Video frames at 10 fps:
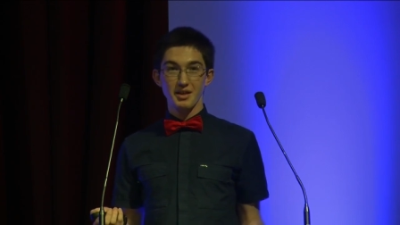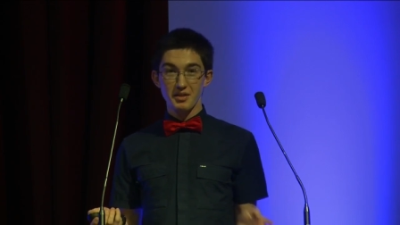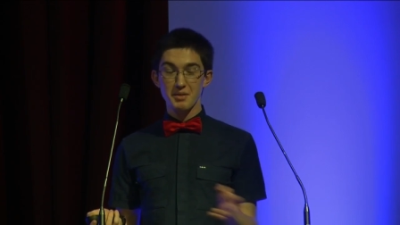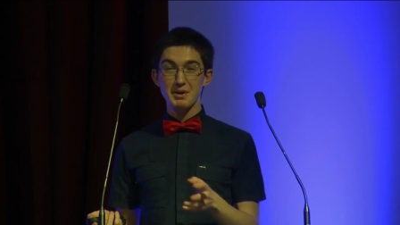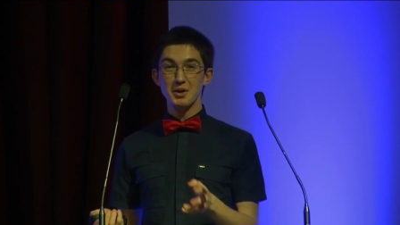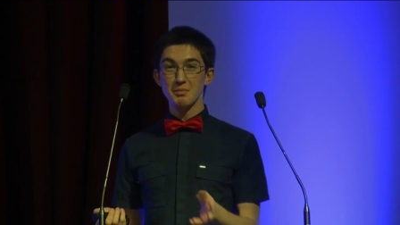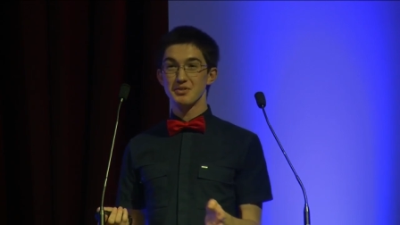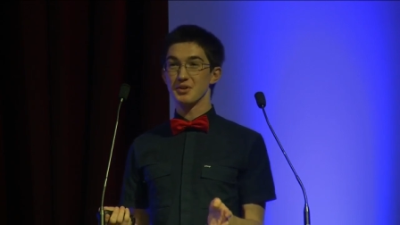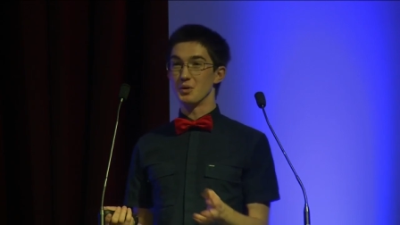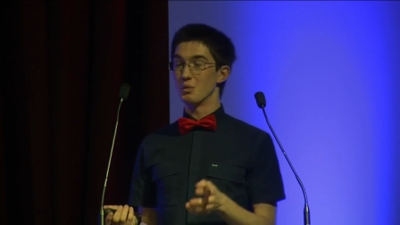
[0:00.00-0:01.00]
the main
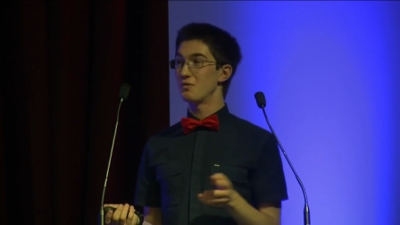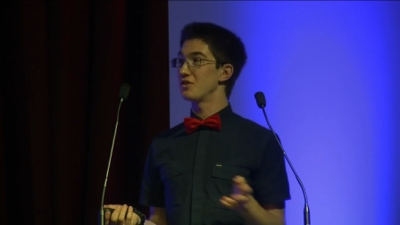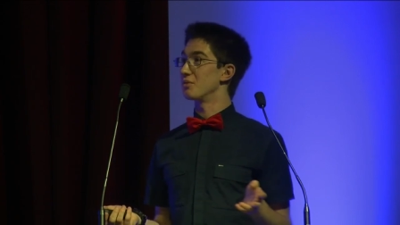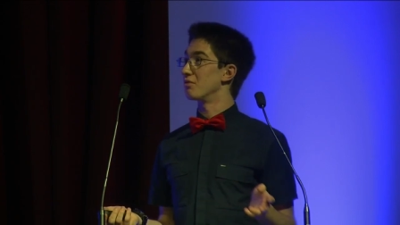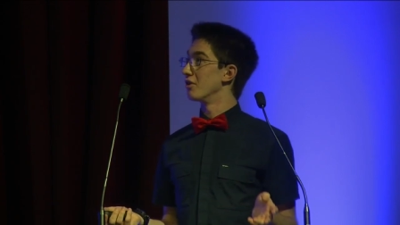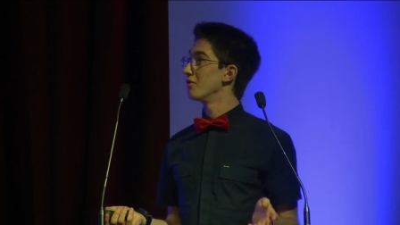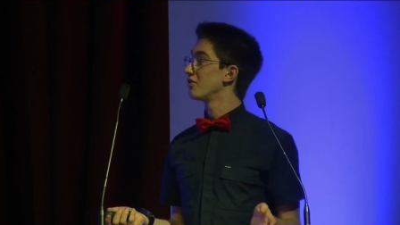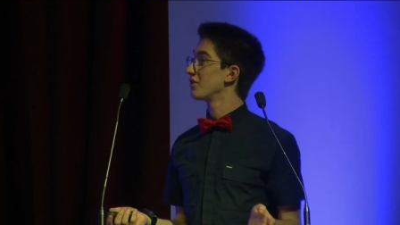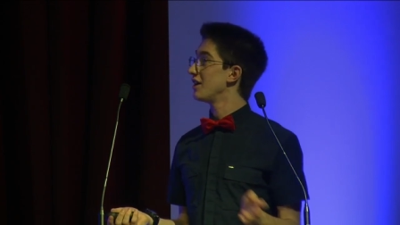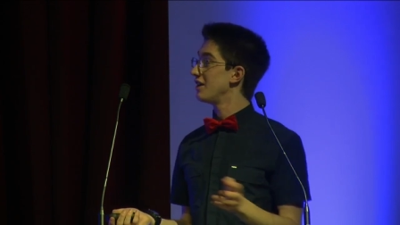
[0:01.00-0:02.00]
obstacle with this
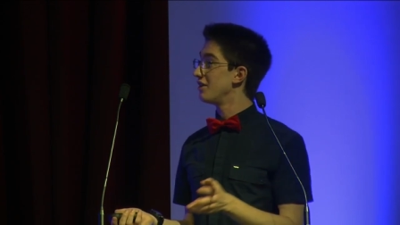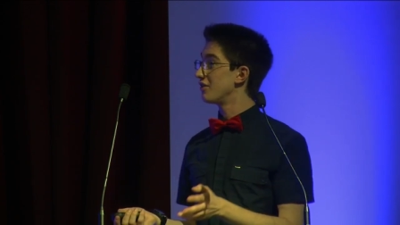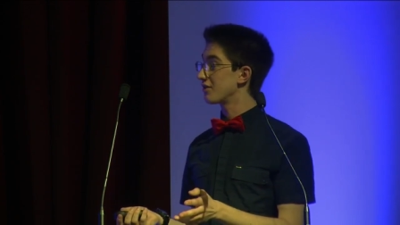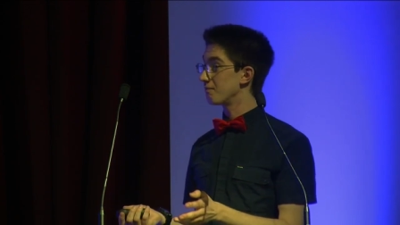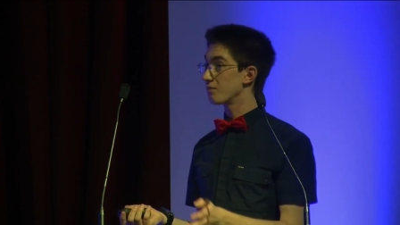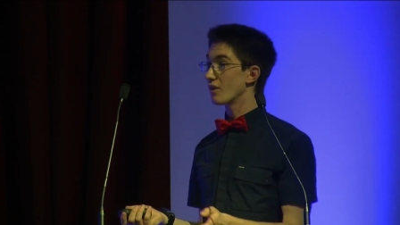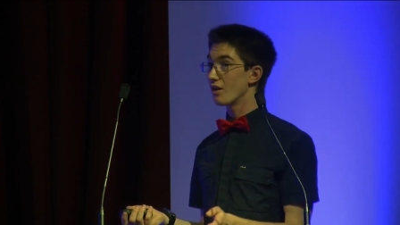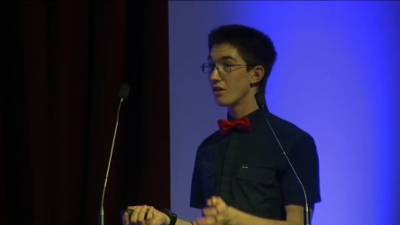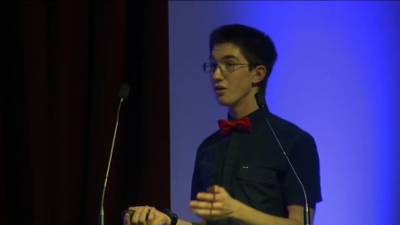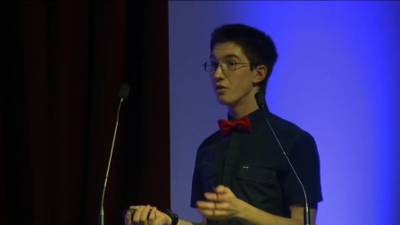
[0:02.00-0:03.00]
approach is
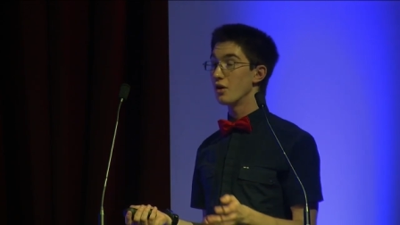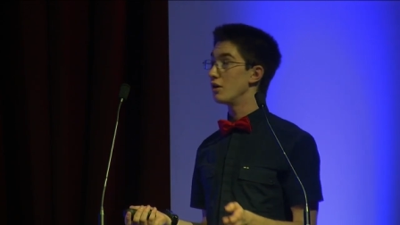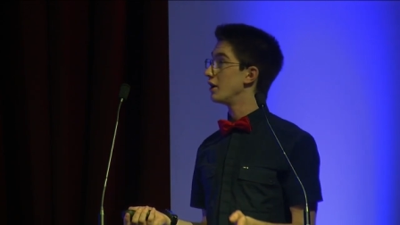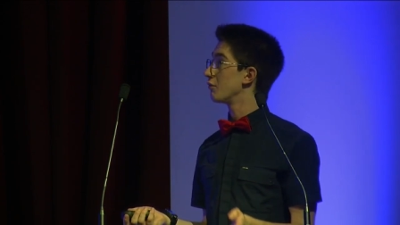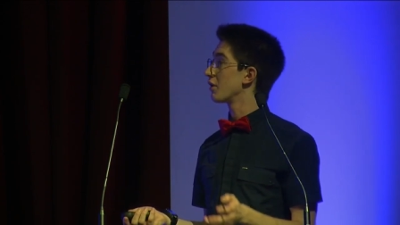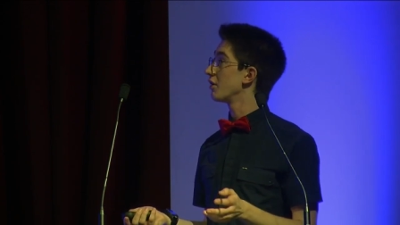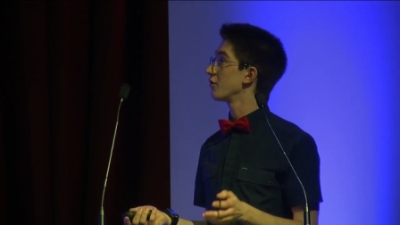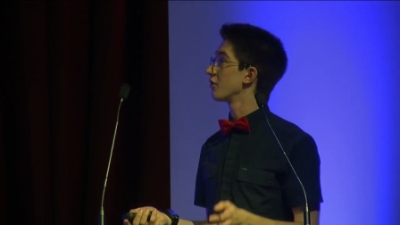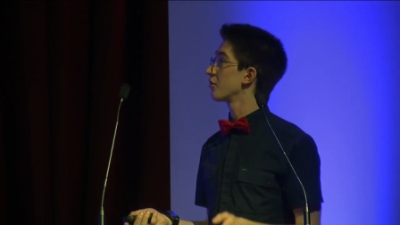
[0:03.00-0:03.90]
that it relies on the